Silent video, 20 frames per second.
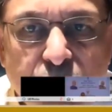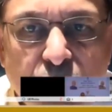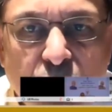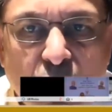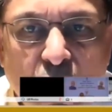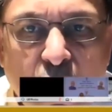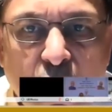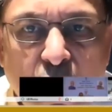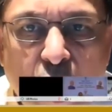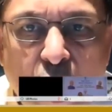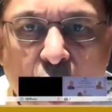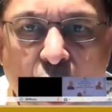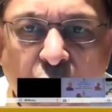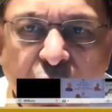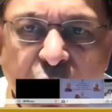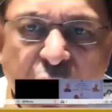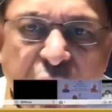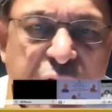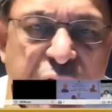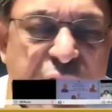A lot
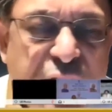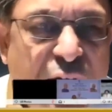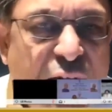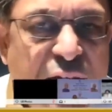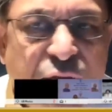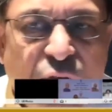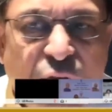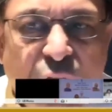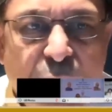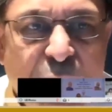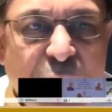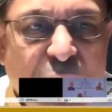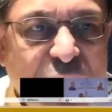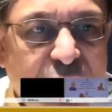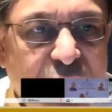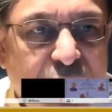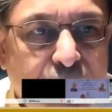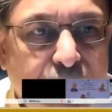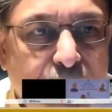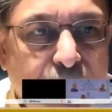has changed for the
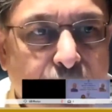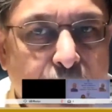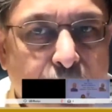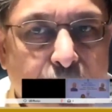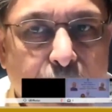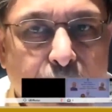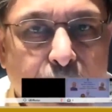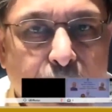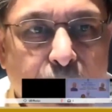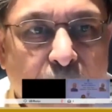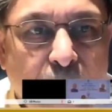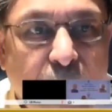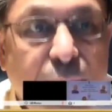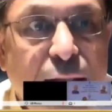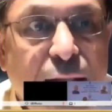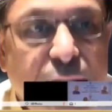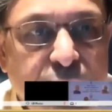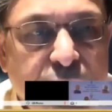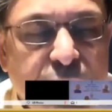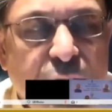better, and
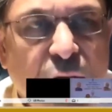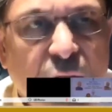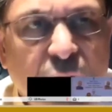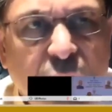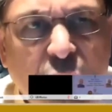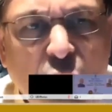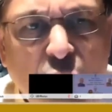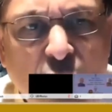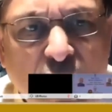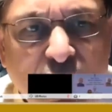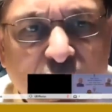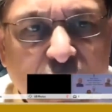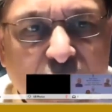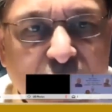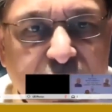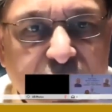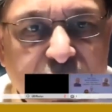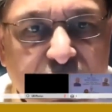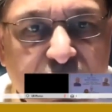this is a Herculean task.